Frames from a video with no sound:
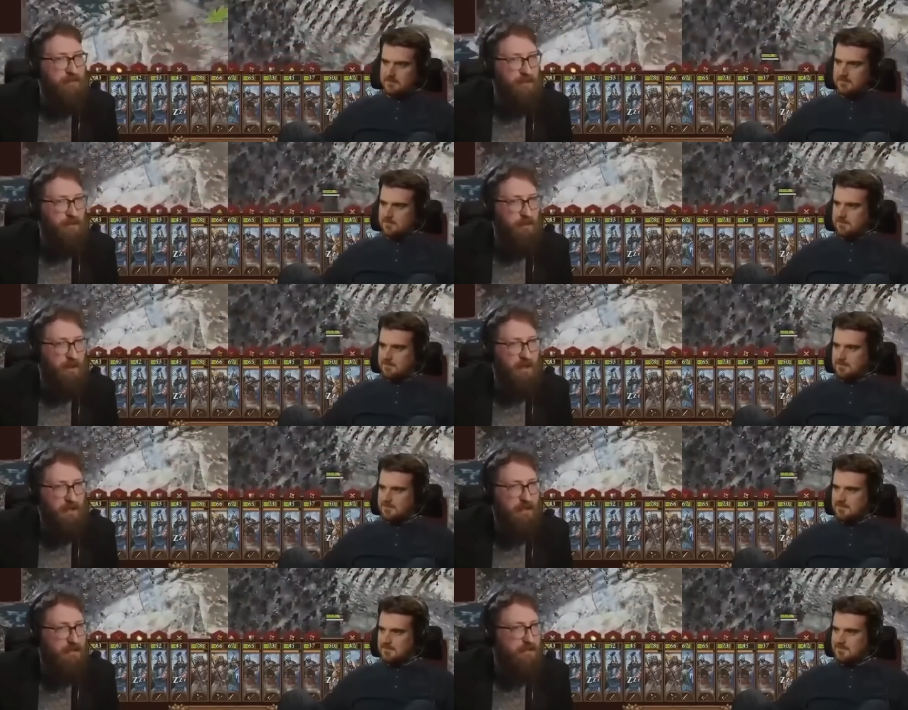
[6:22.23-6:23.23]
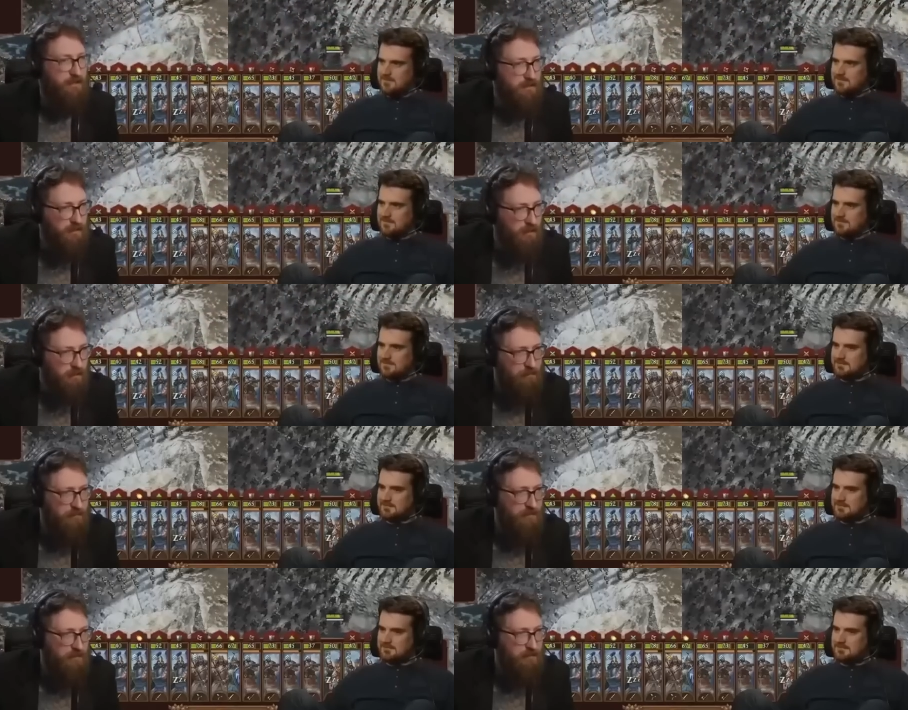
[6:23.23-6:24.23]
Speaker 1: so I had
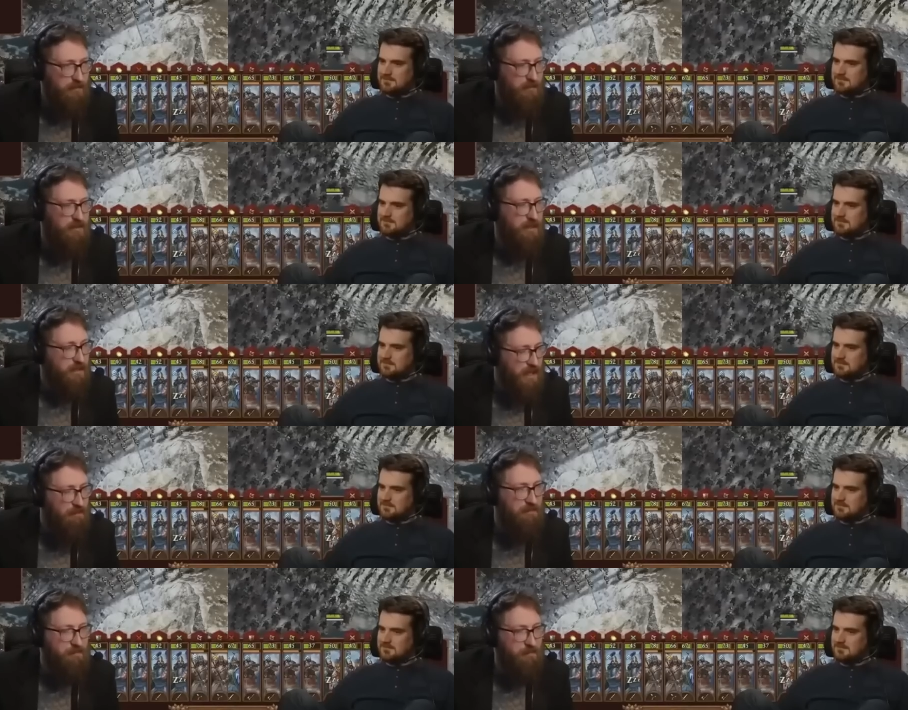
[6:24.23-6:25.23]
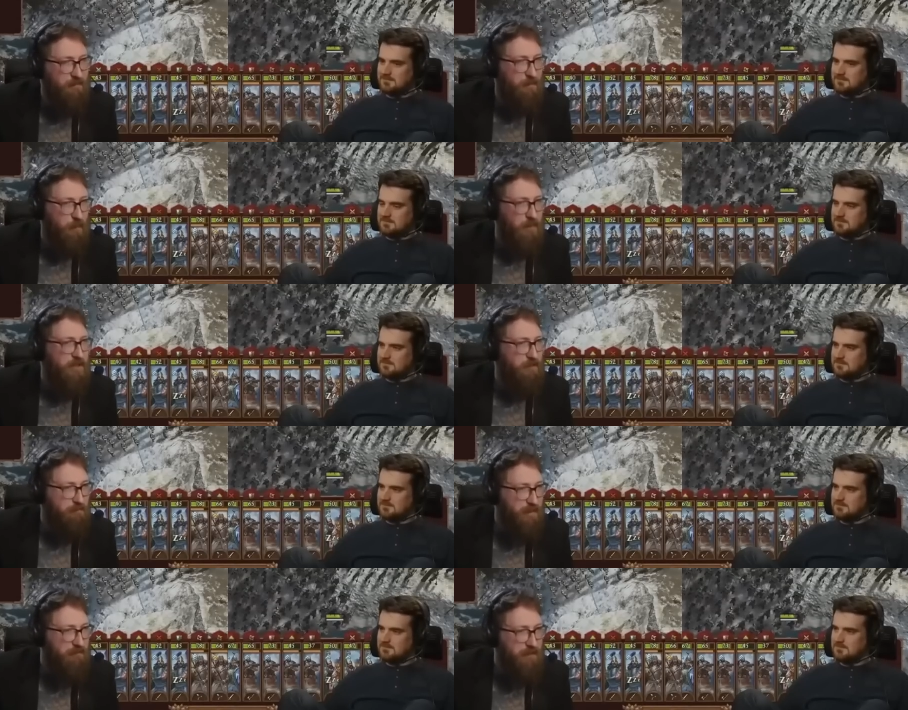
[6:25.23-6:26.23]
stopped because I kept watching a
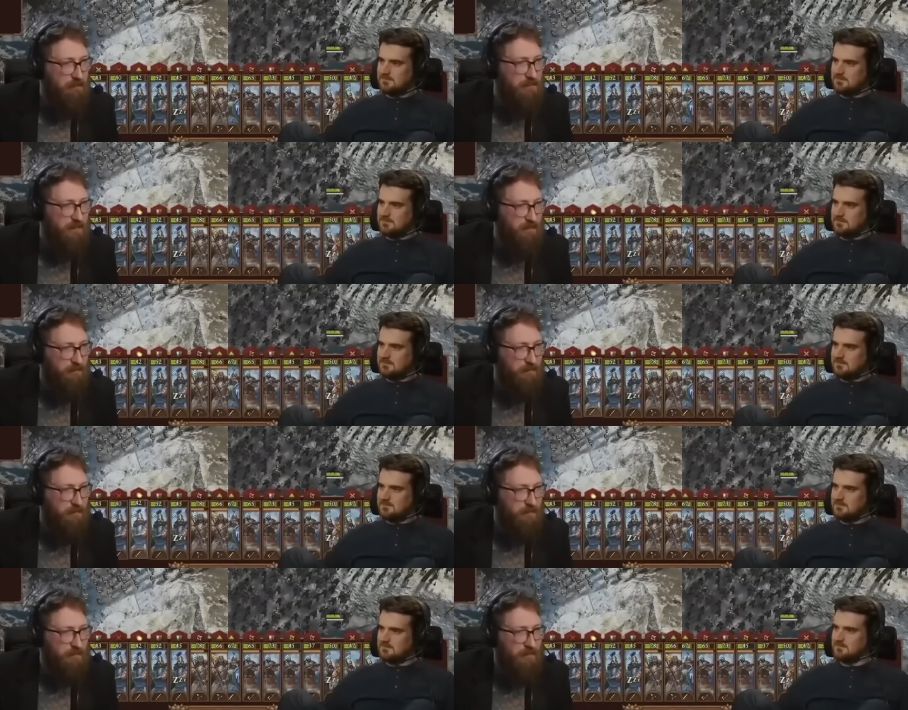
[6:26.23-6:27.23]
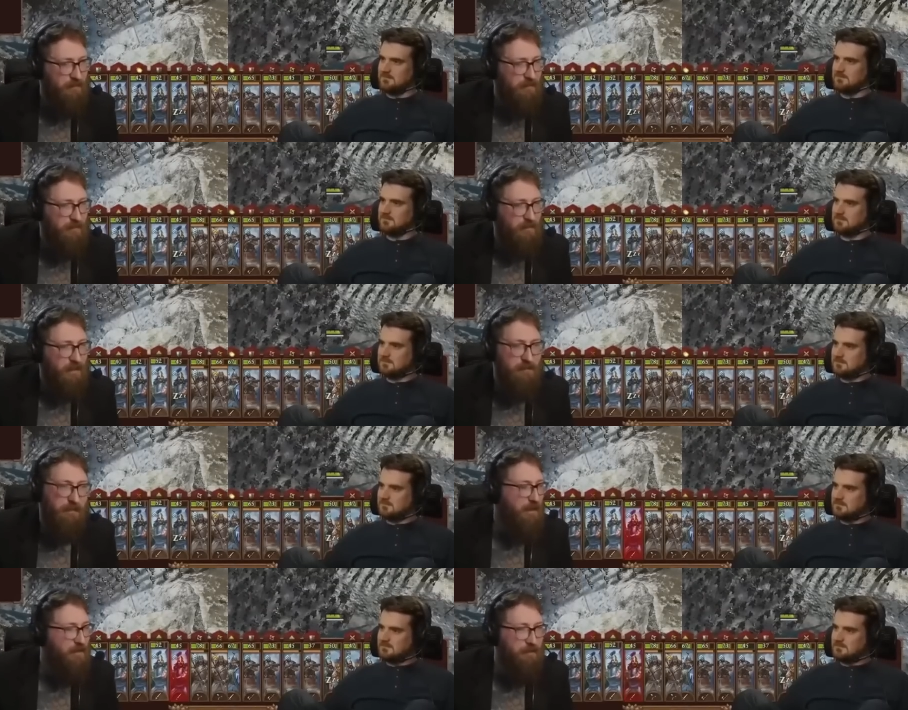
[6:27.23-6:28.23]
bit of an episode mm. and then
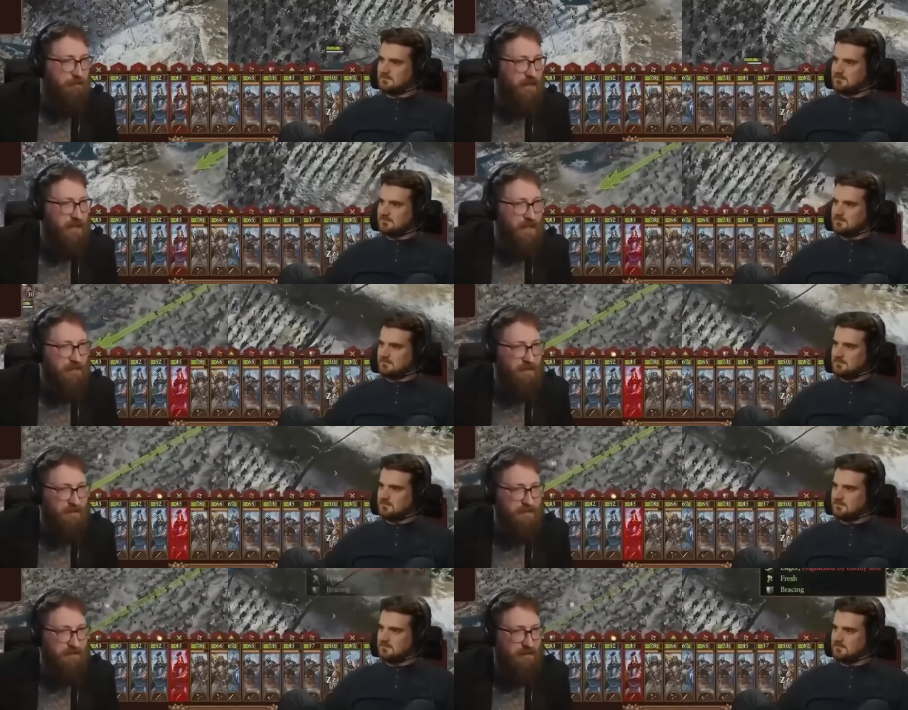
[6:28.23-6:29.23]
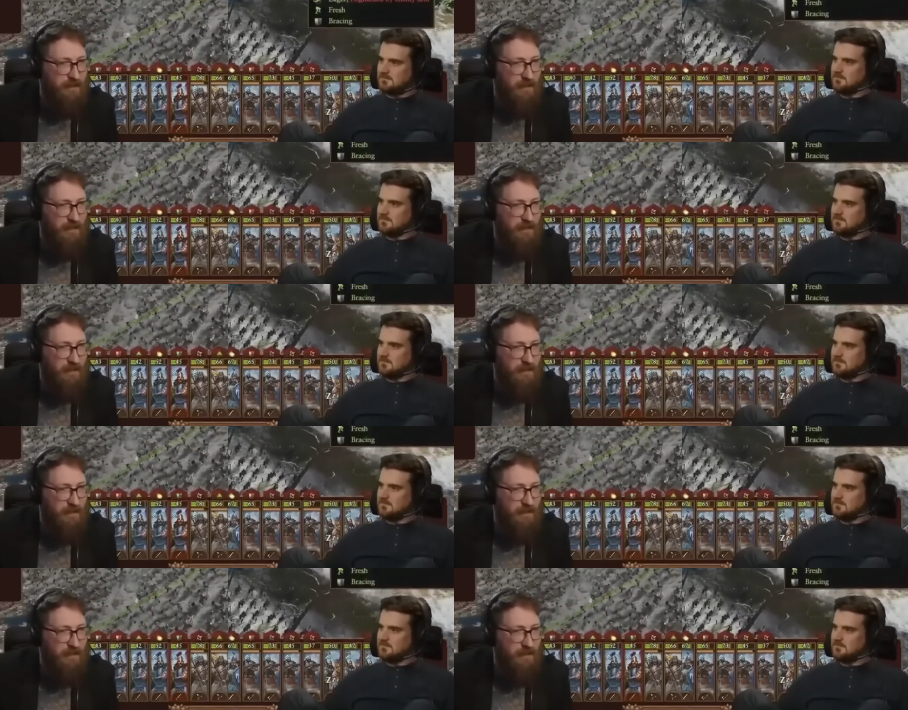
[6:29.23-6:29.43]
being like, oh, I fucking hate this.